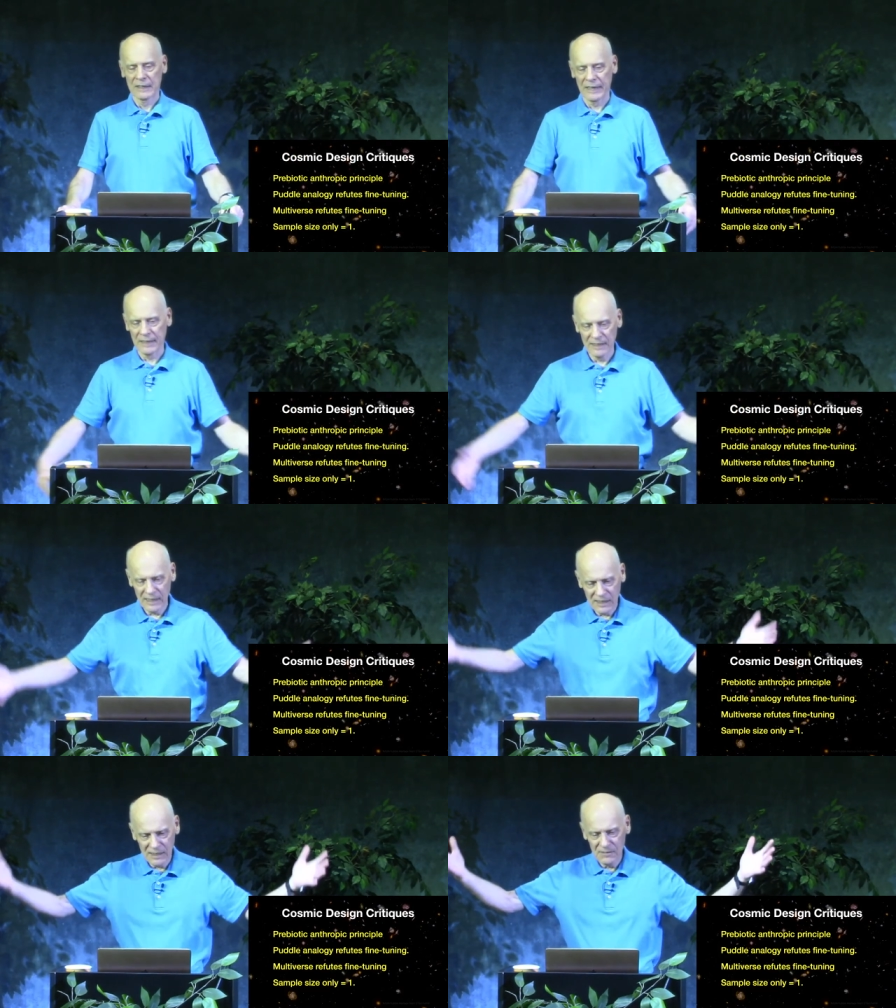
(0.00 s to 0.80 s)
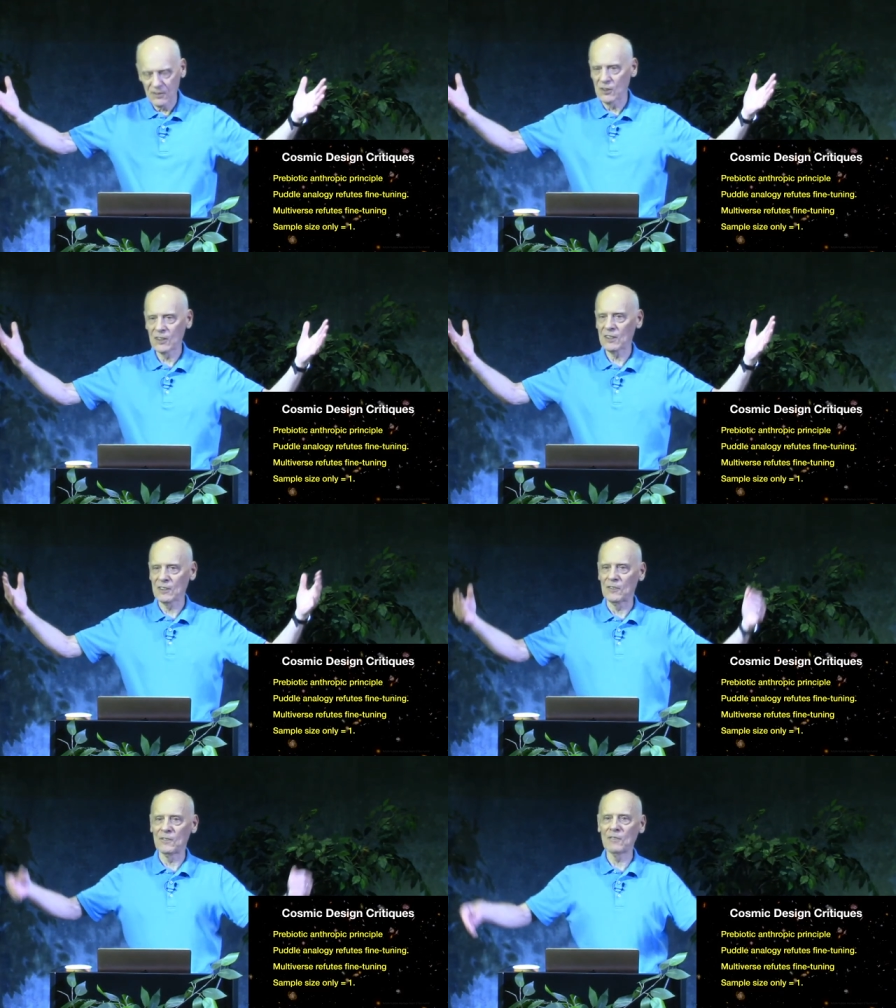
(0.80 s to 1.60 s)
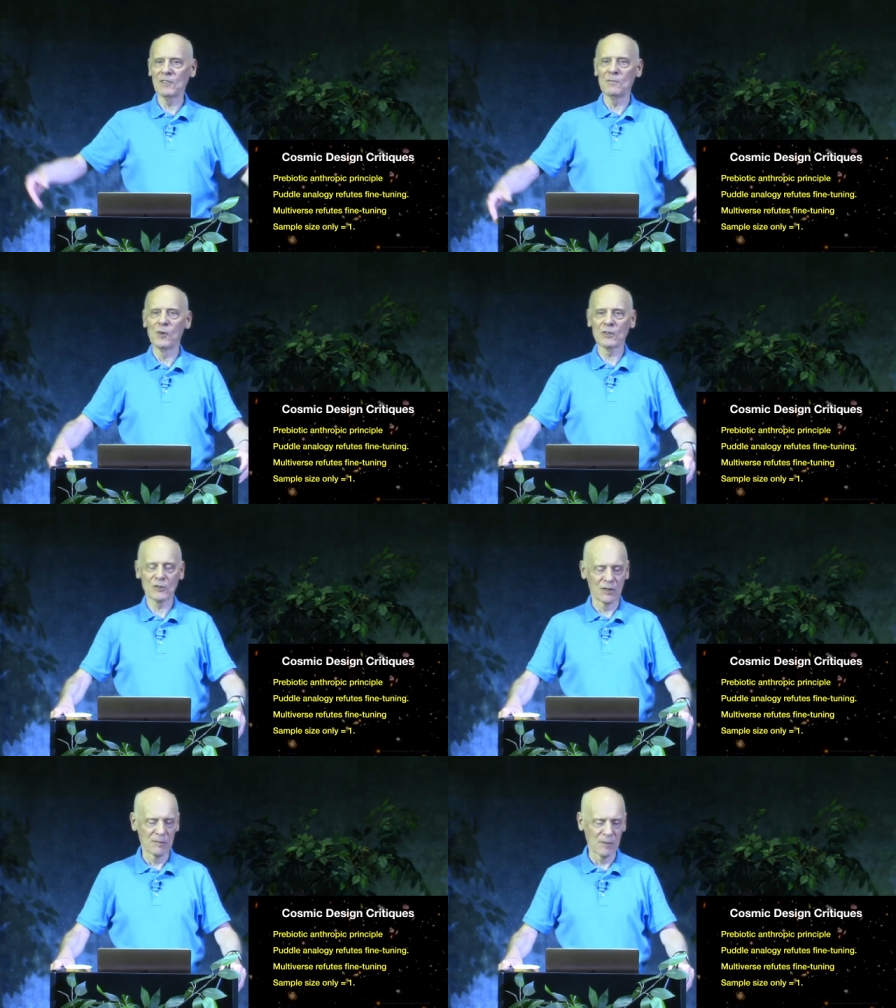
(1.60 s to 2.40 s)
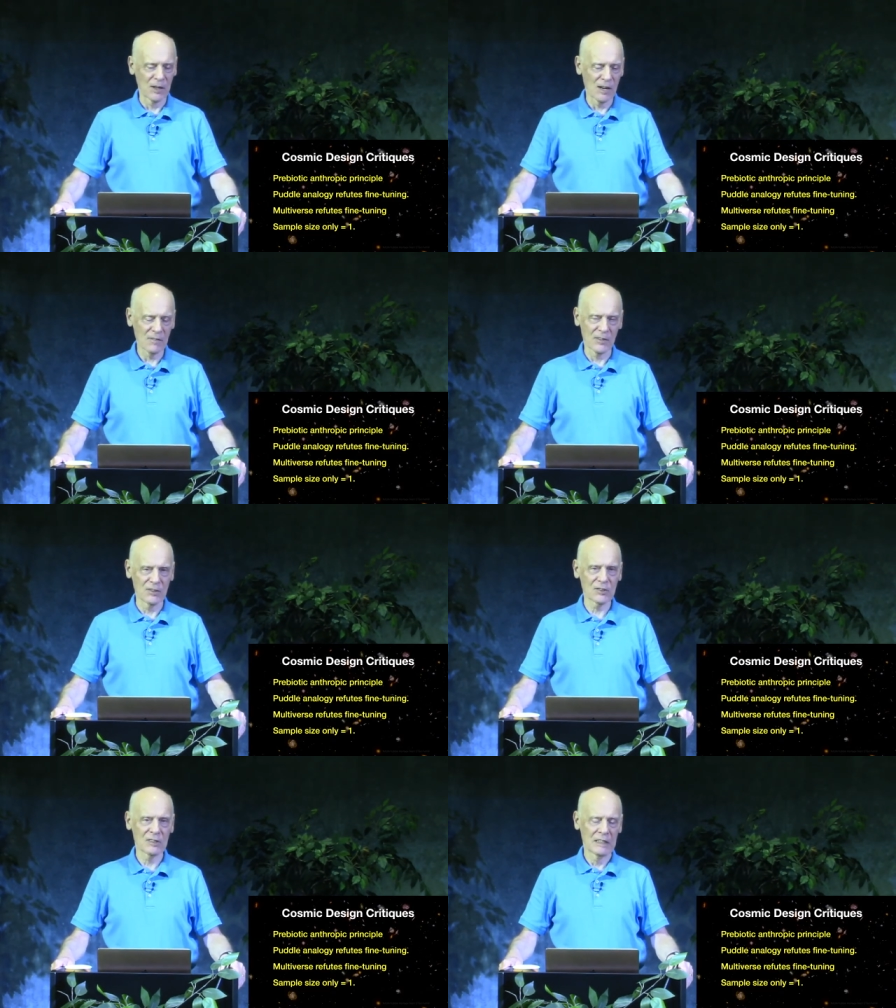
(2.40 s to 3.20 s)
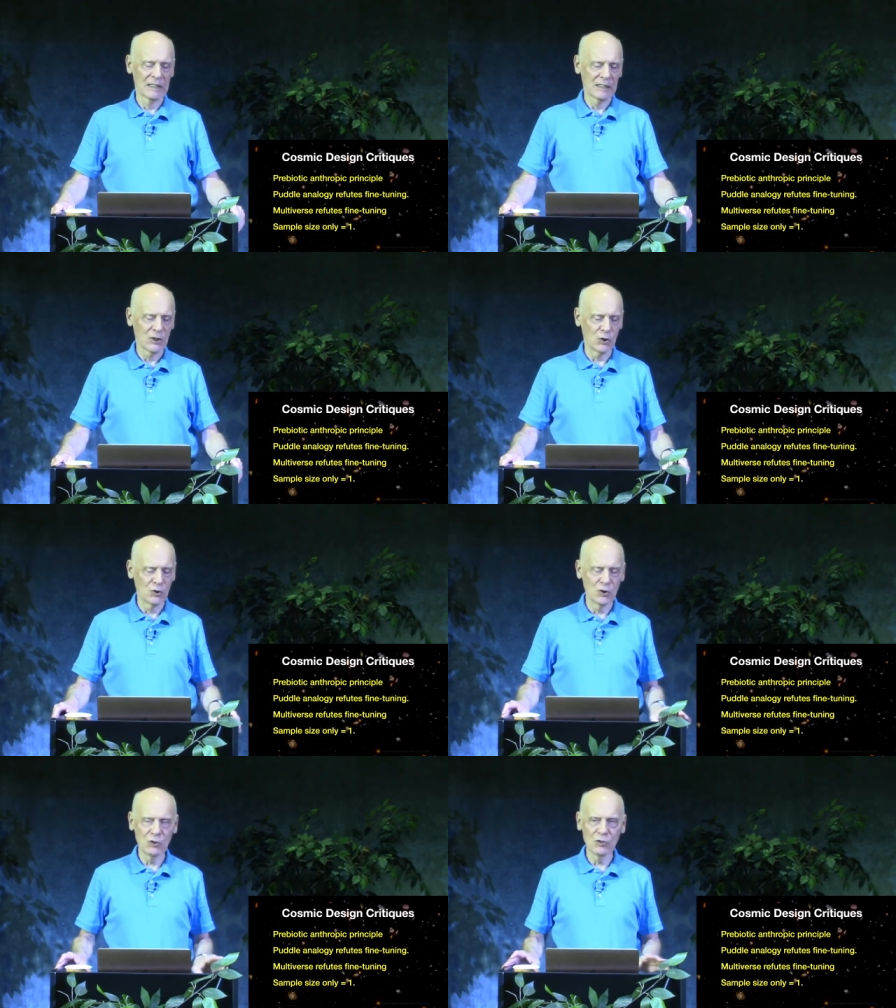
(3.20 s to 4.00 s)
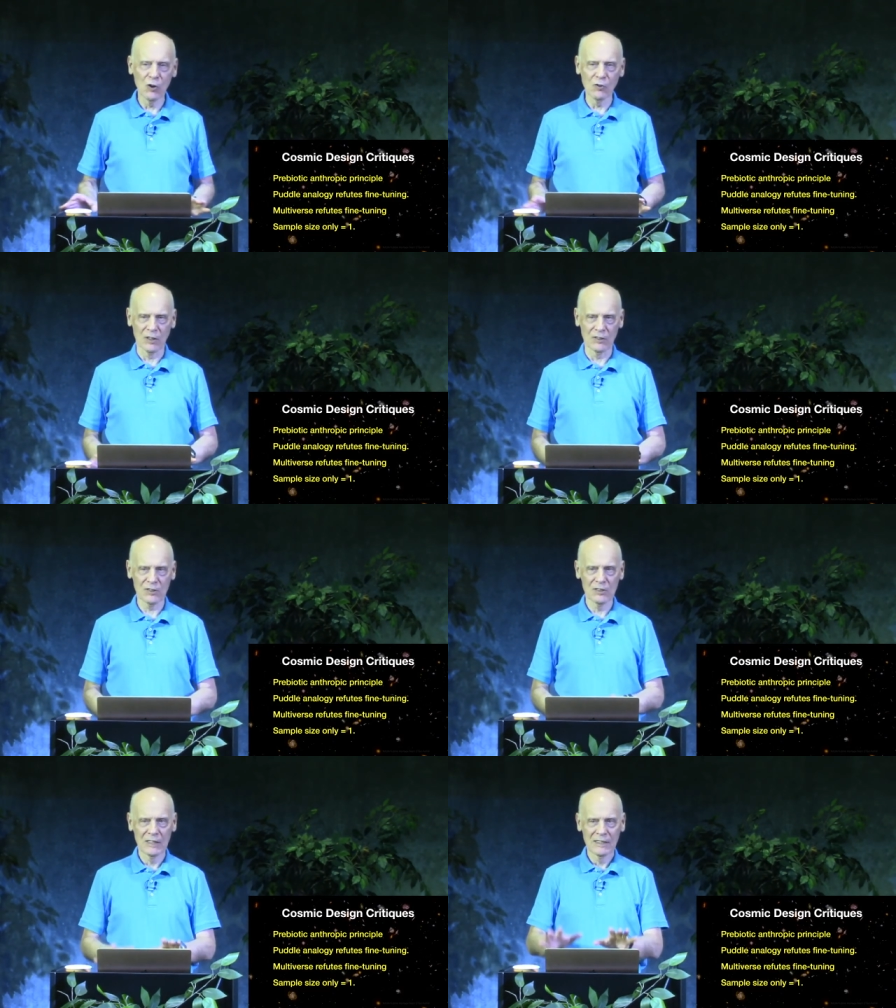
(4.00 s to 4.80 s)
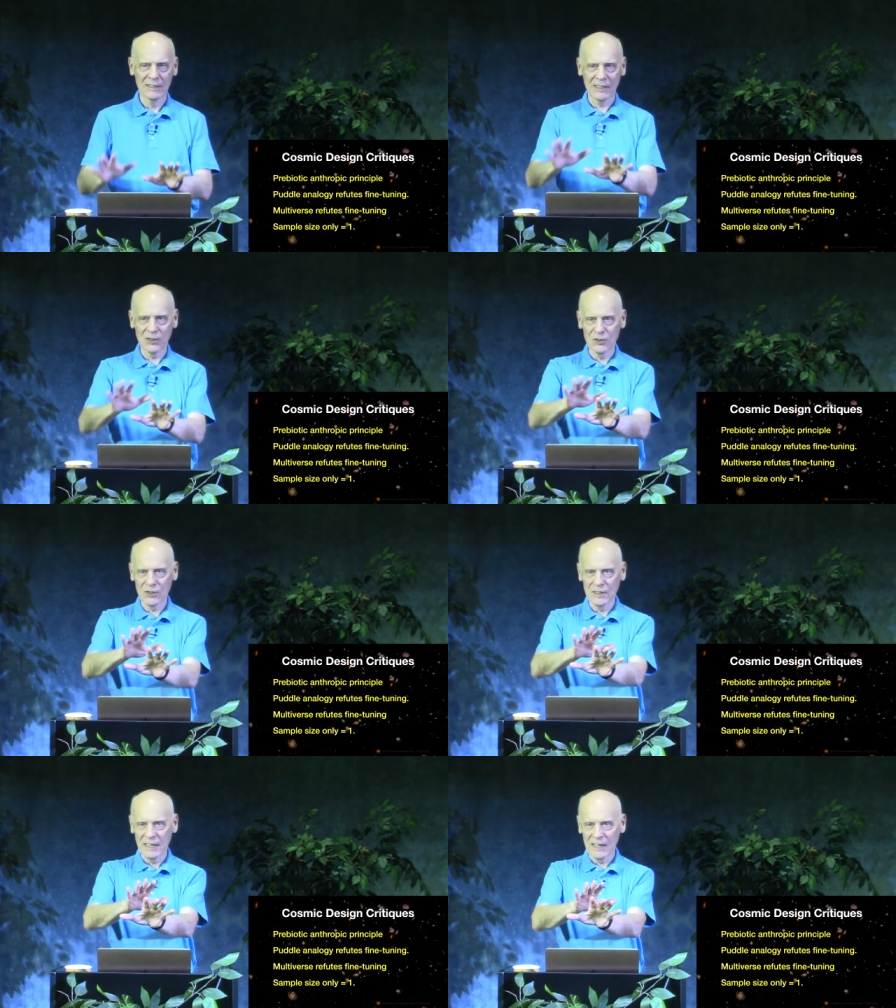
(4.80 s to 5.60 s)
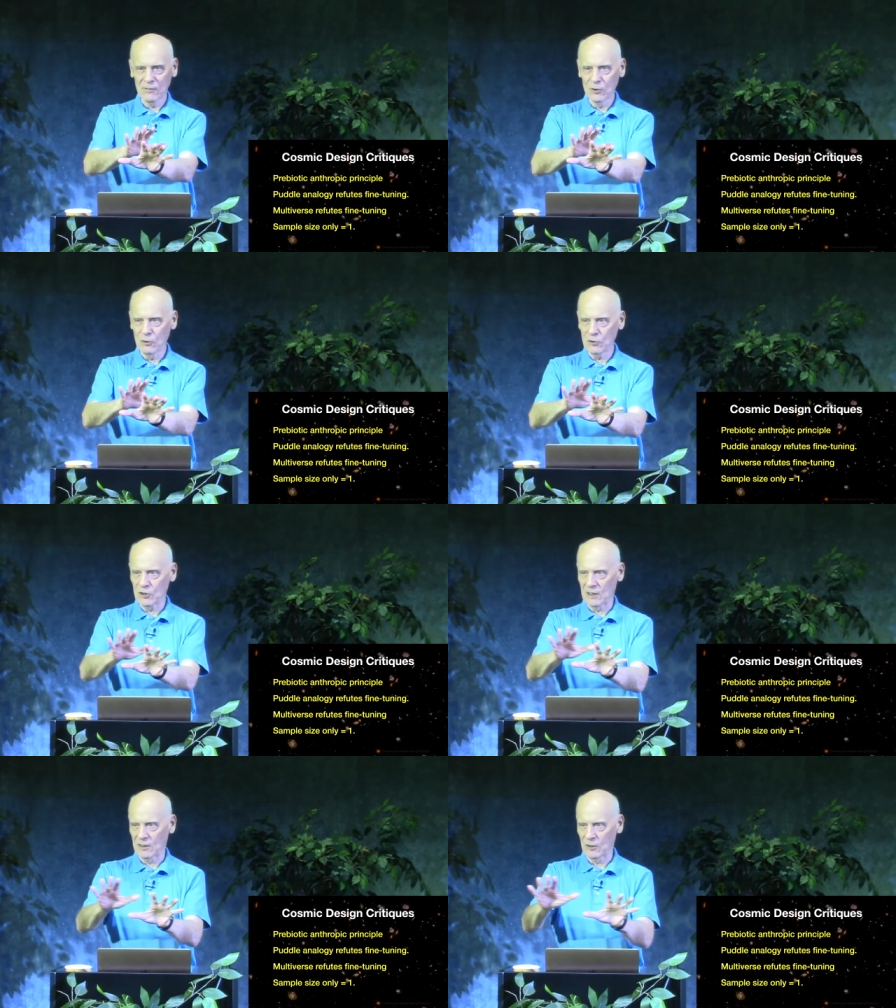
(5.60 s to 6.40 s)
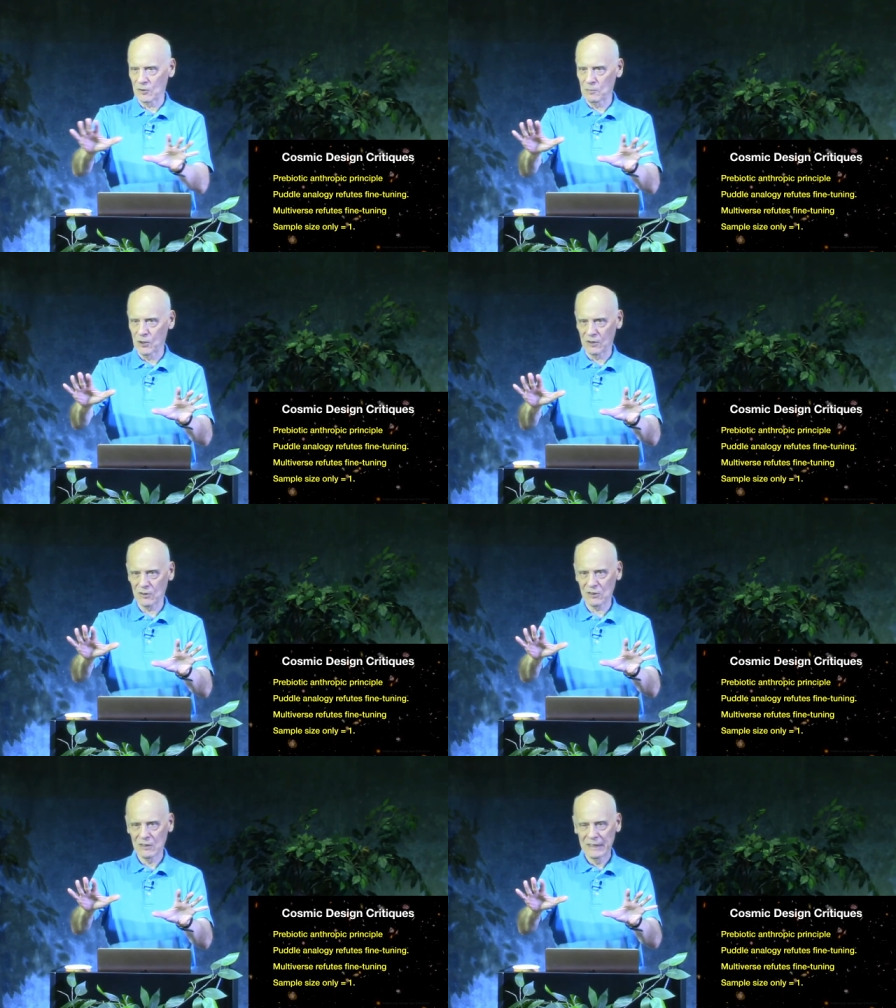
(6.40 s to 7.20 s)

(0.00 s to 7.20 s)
And again, if you look at the 50 books that are in my office, you do notice that there's an evolution in those books.